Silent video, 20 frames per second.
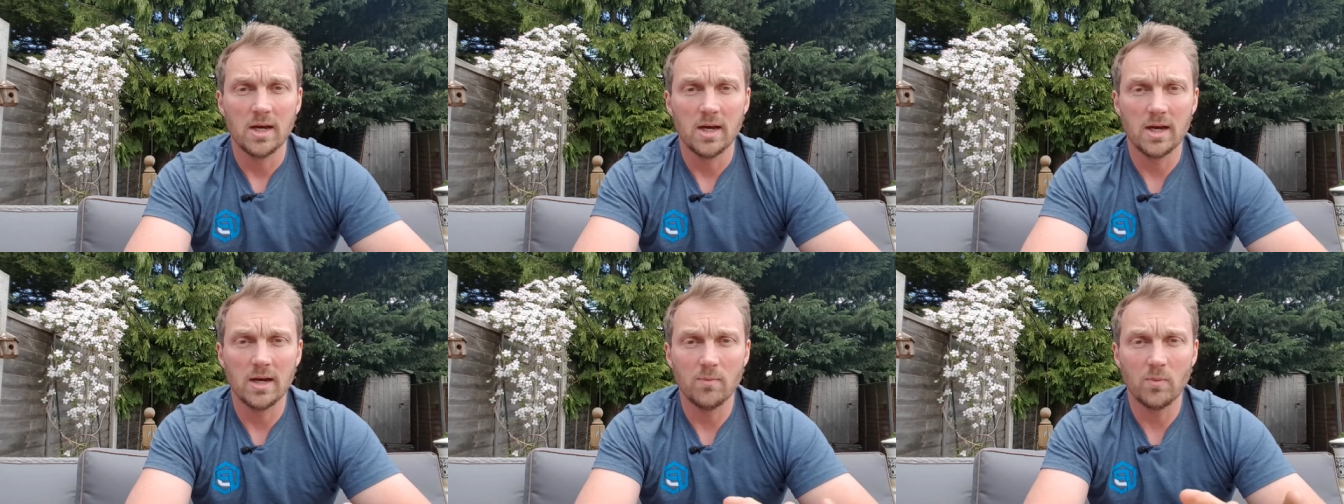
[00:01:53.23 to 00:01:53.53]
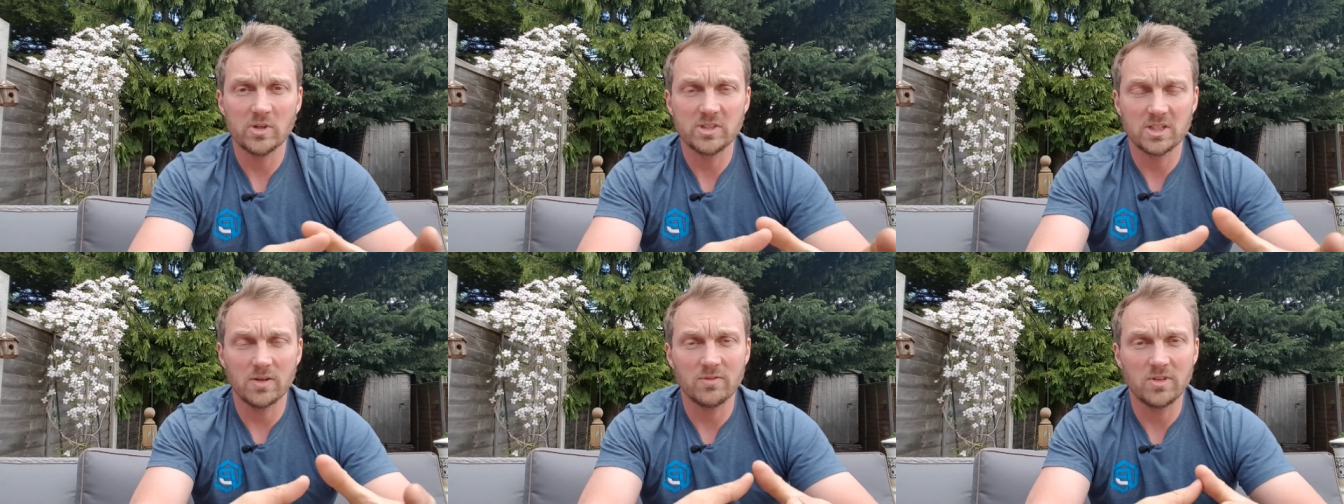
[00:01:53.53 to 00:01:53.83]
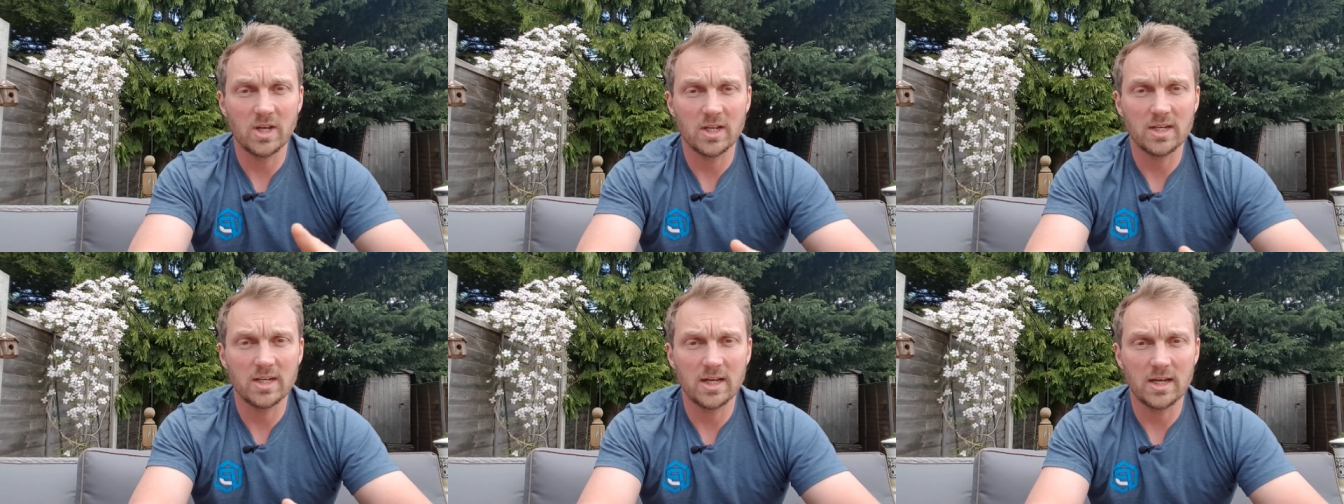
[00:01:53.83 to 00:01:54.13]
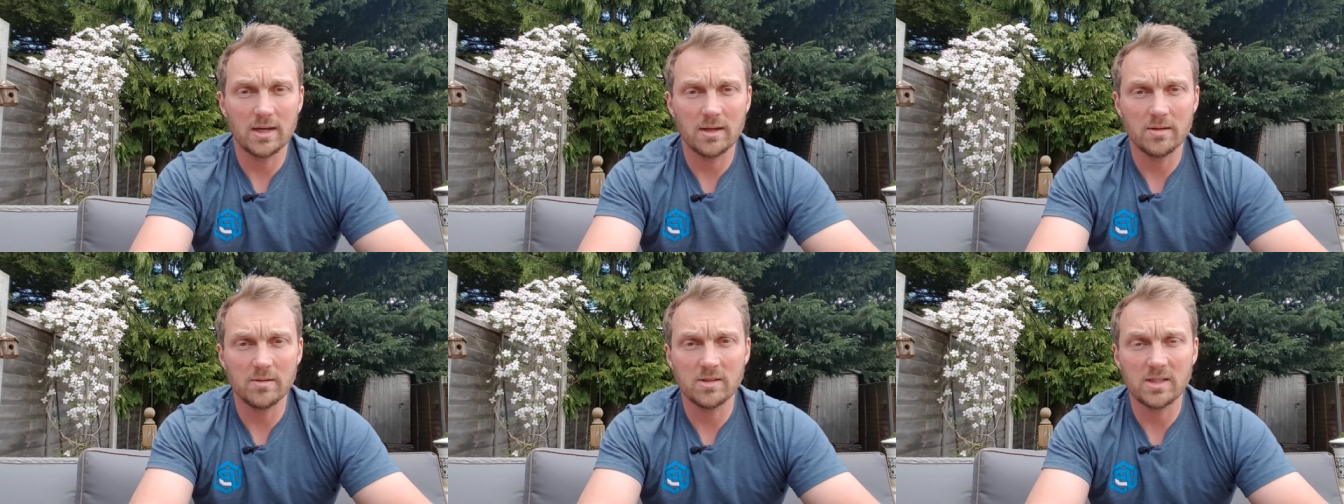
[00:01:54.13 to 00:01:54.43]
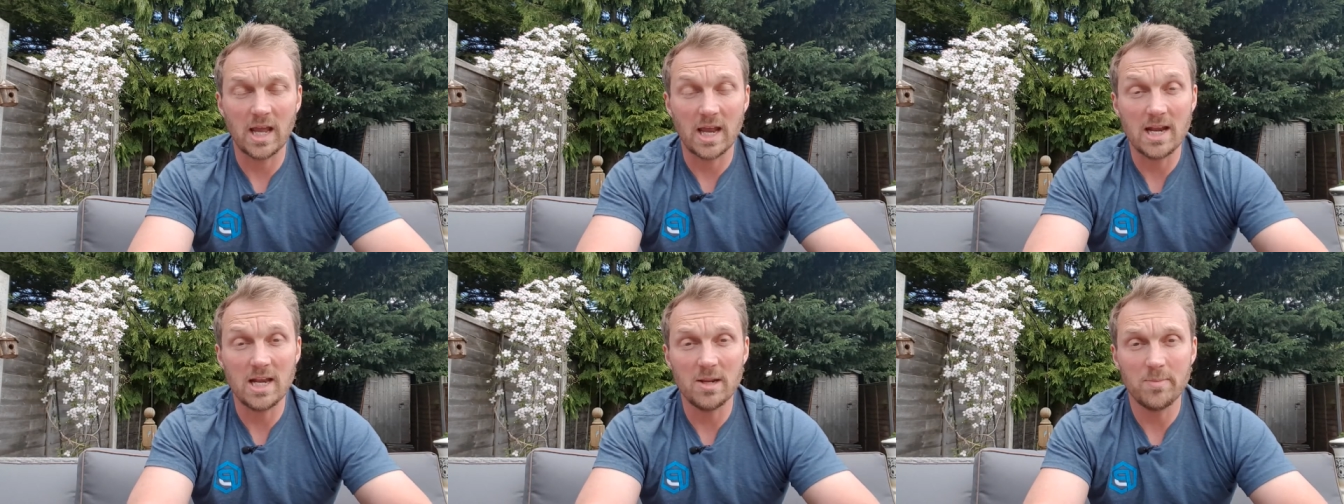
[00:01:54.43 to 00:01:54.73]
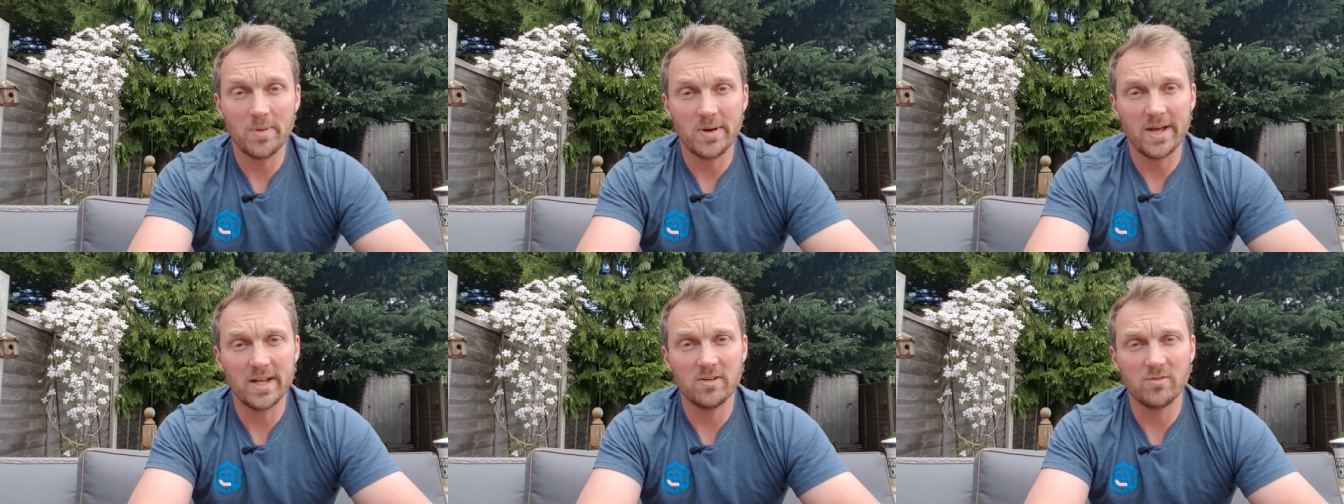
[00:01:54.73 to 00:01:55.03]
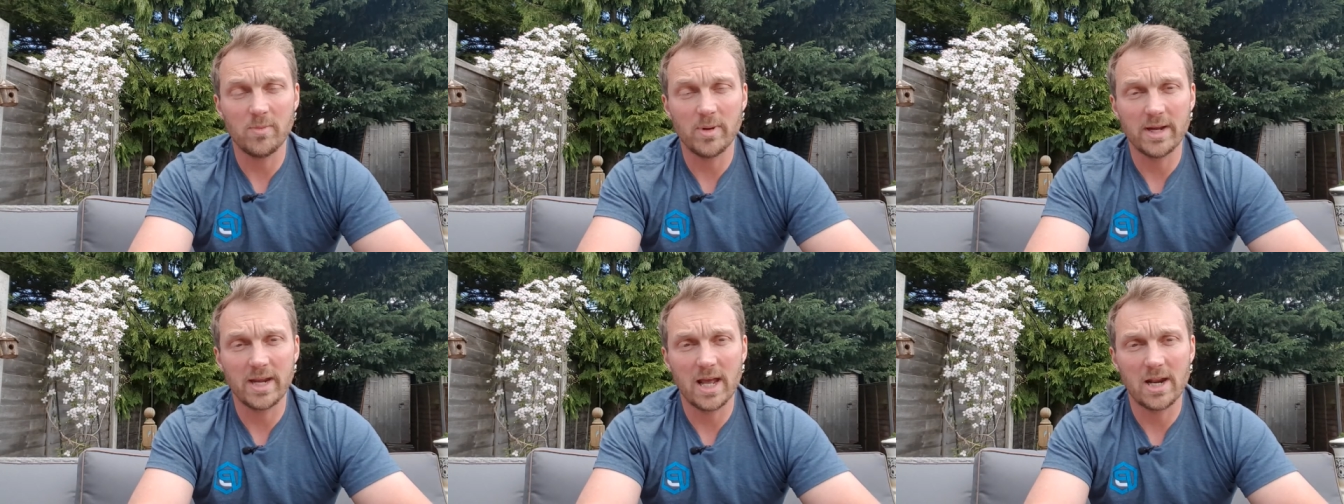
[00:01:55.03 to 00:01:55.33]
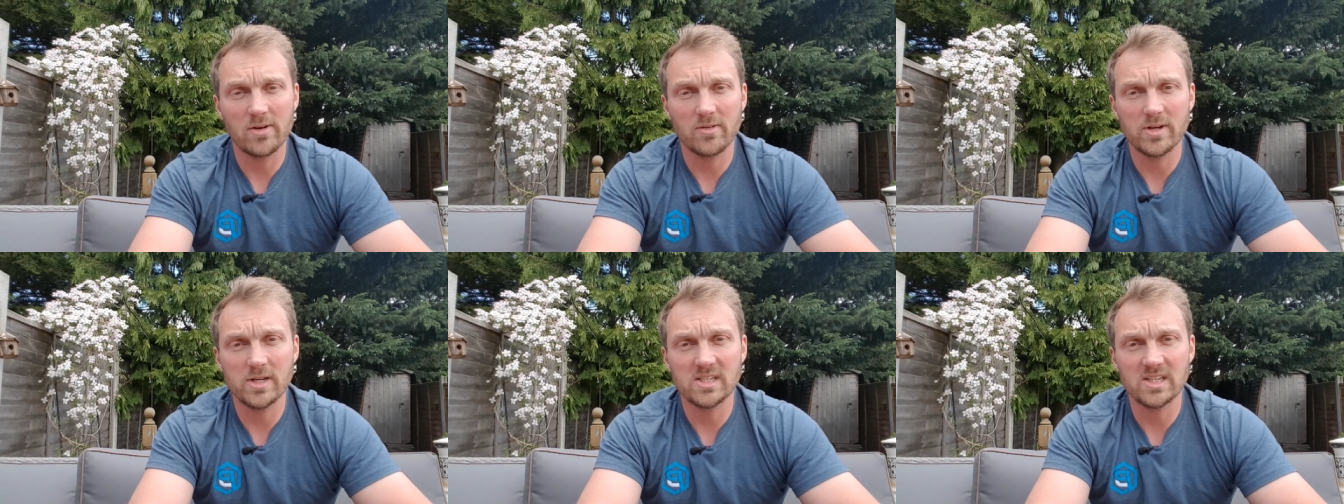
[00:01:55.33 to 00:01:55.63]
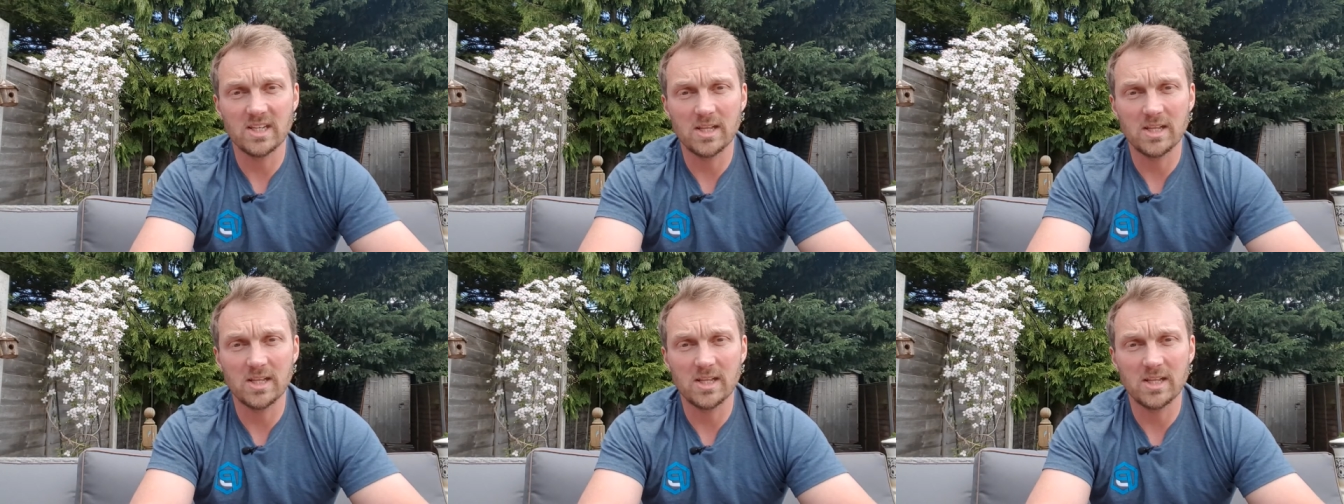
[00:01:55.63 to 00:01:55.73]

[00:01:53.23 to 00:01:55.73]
And once I've done that daily plan of my calories,